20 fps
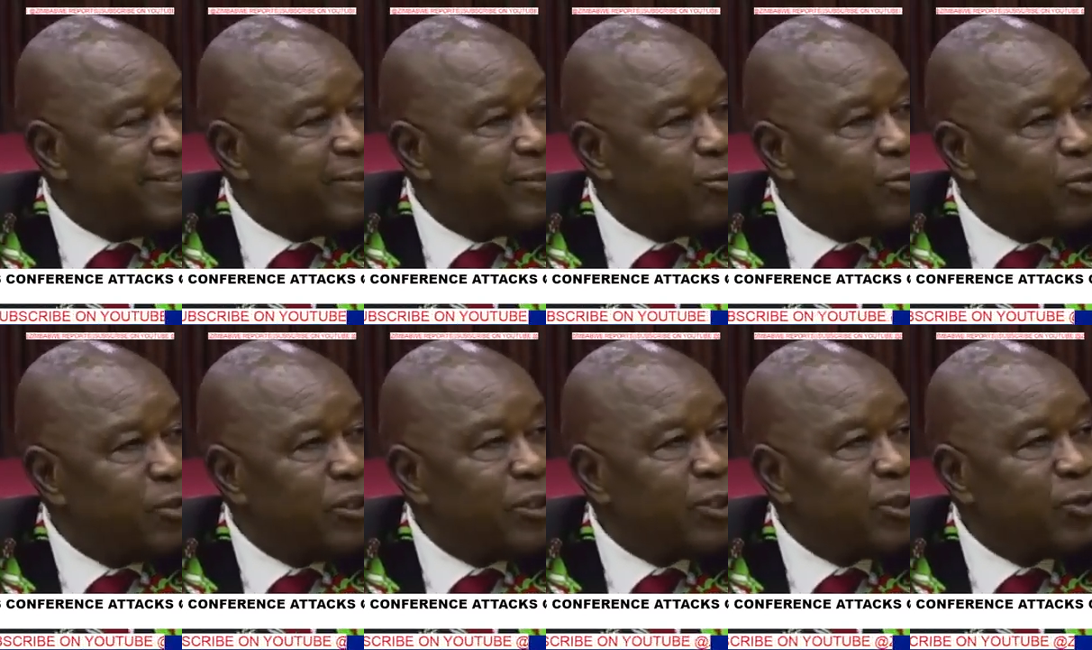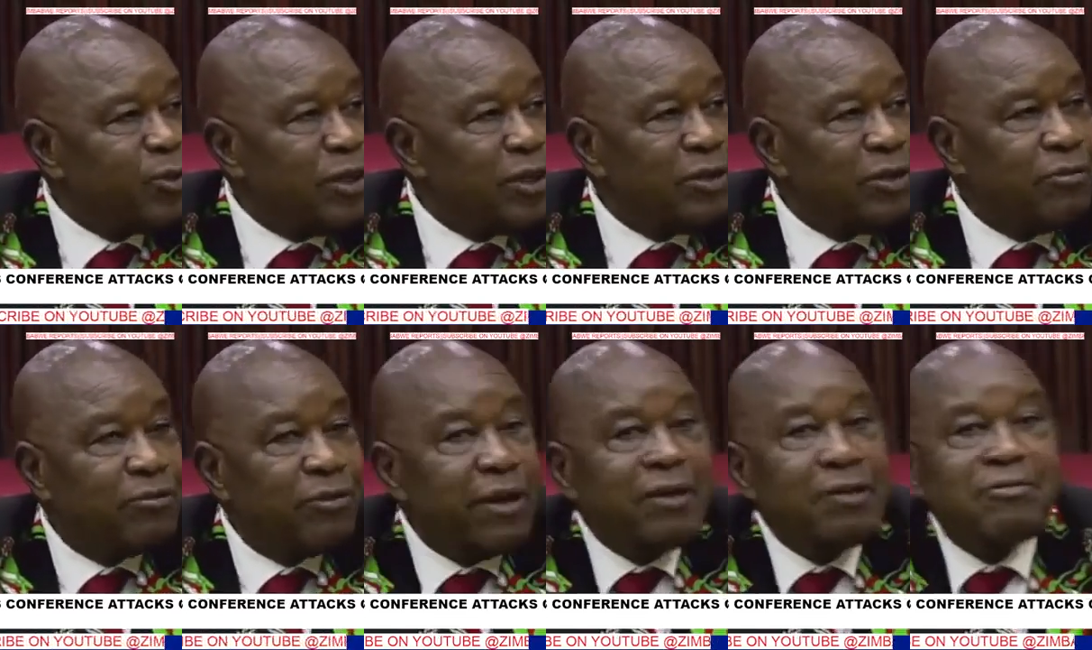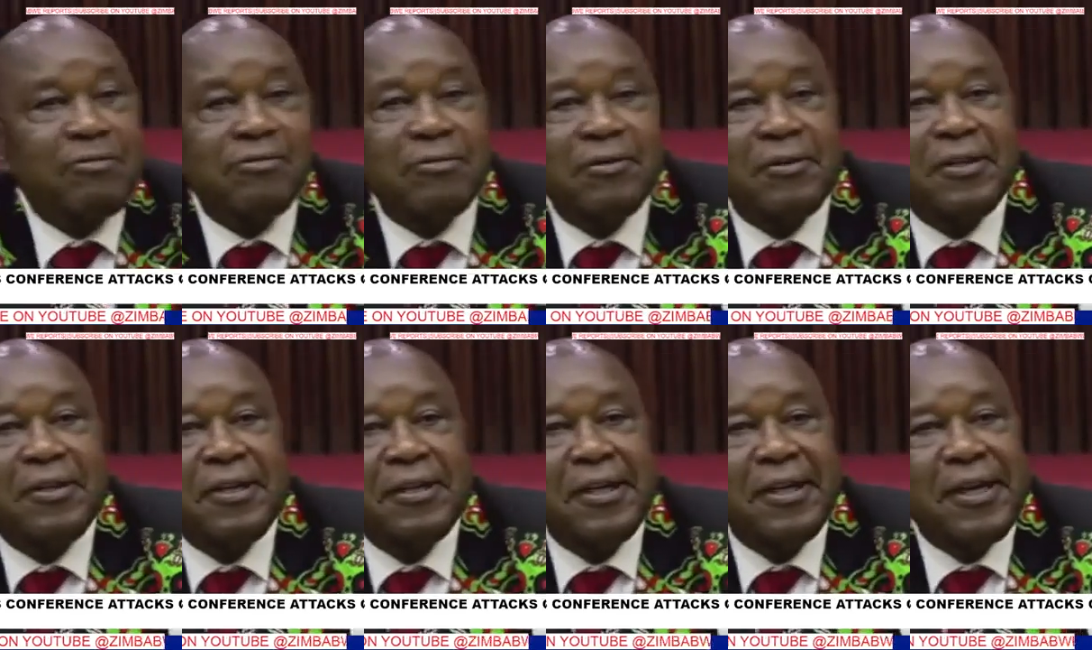2025
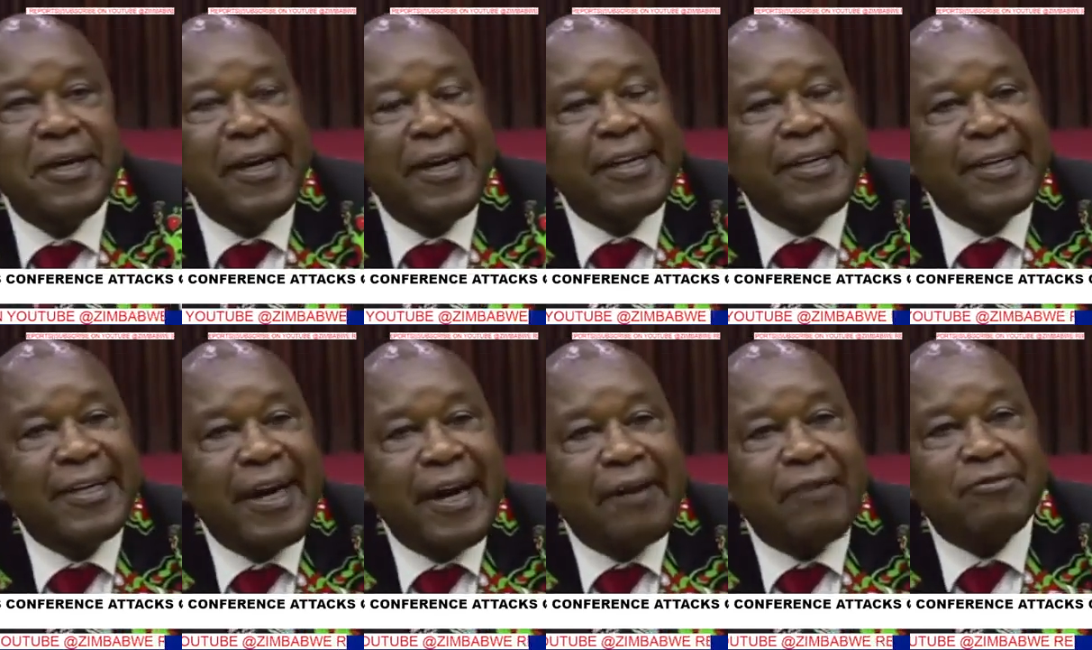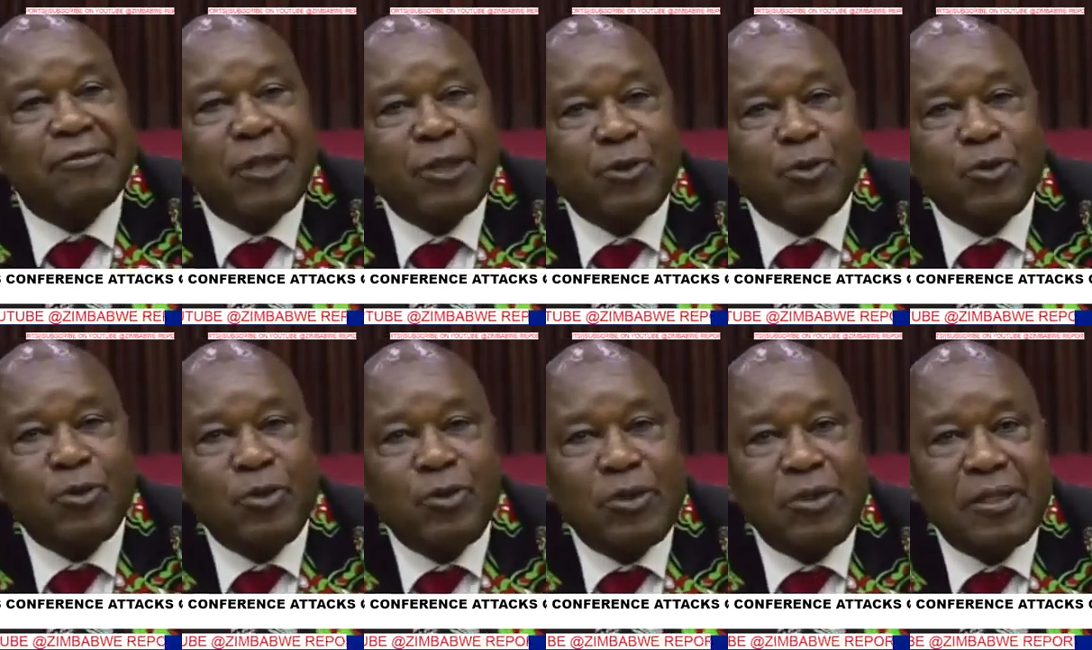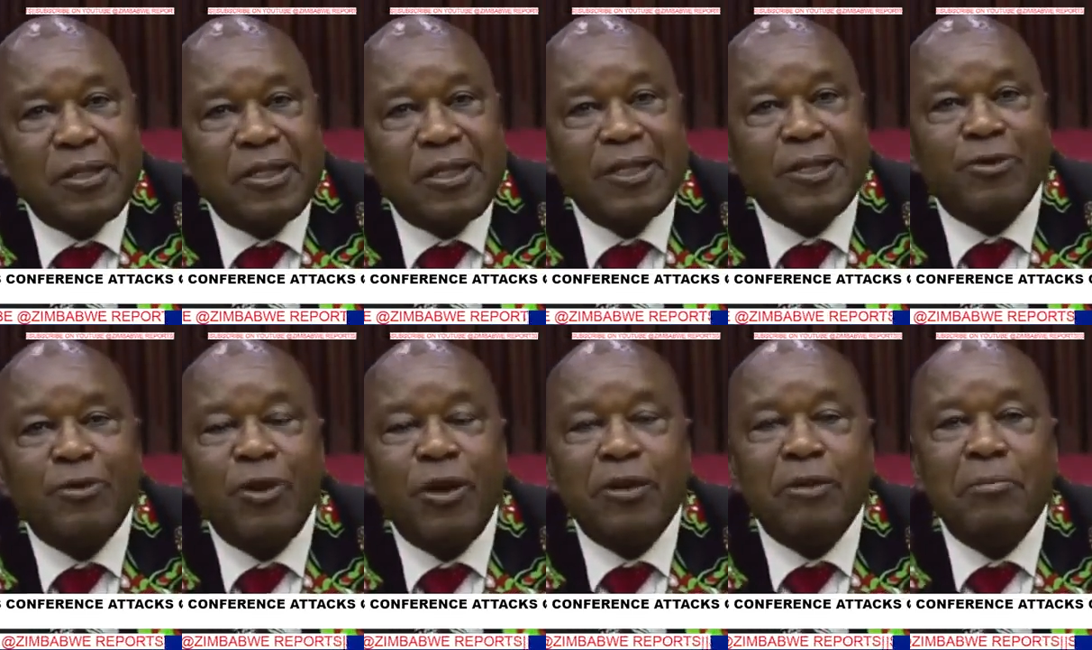and after
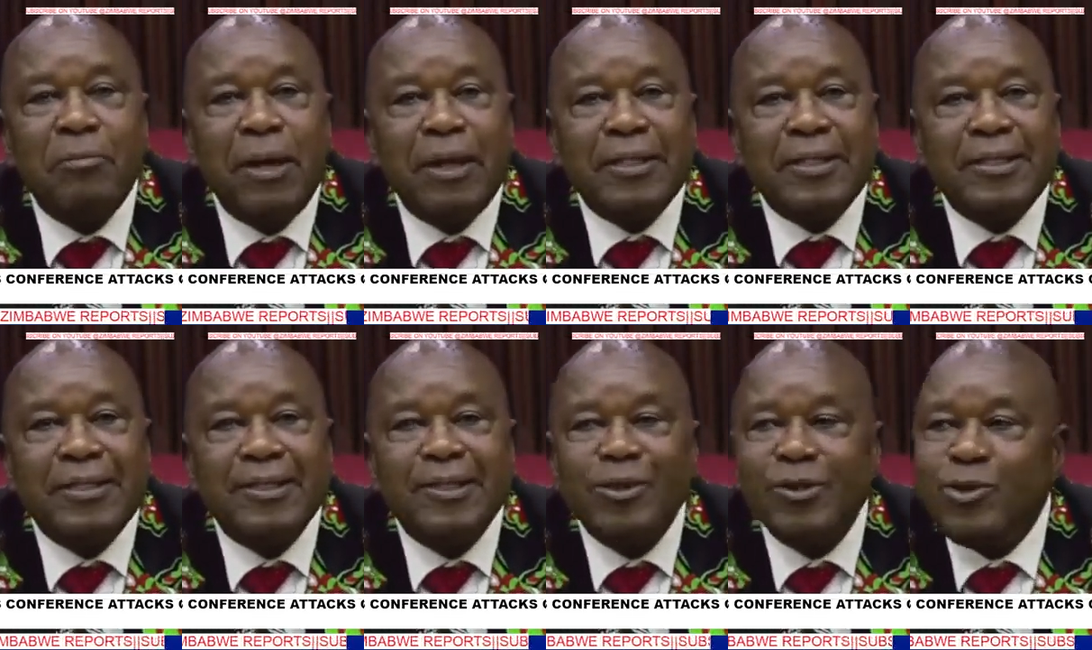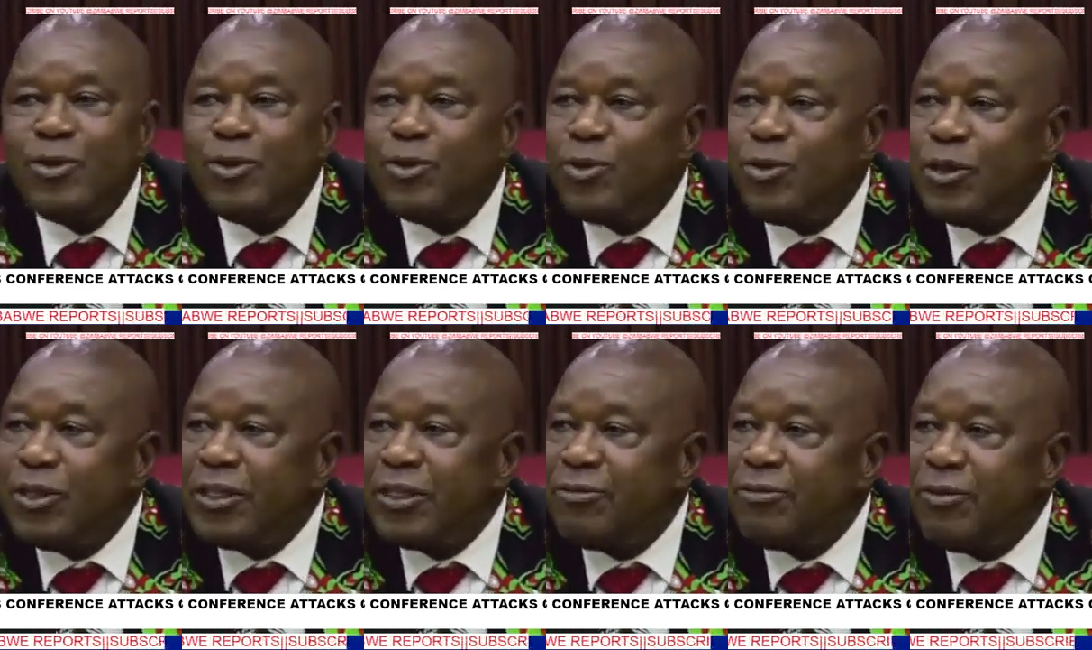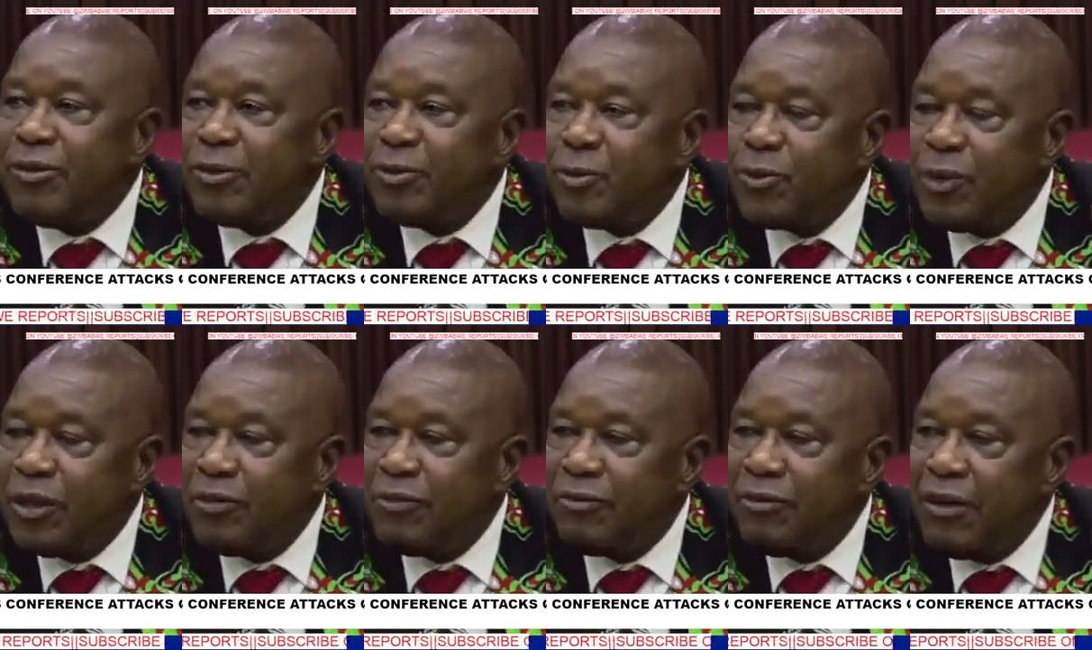31 March
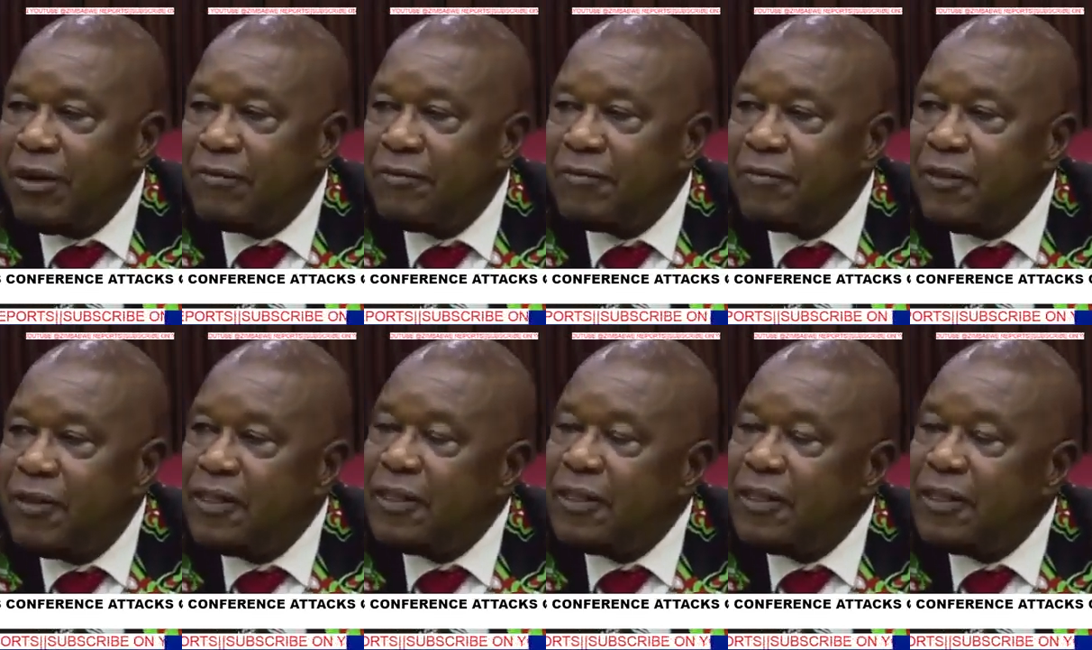2025.